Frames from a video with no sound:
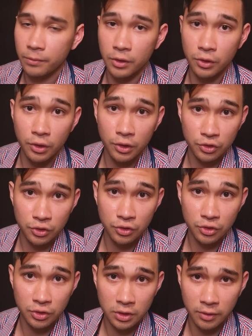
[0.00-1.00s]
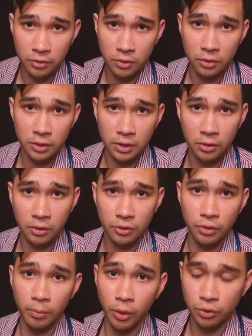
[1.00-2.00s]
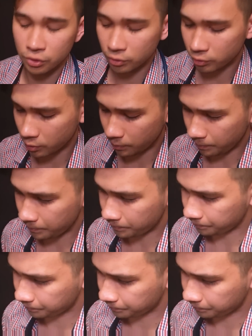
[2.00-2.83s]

The nurses definitely got most of them,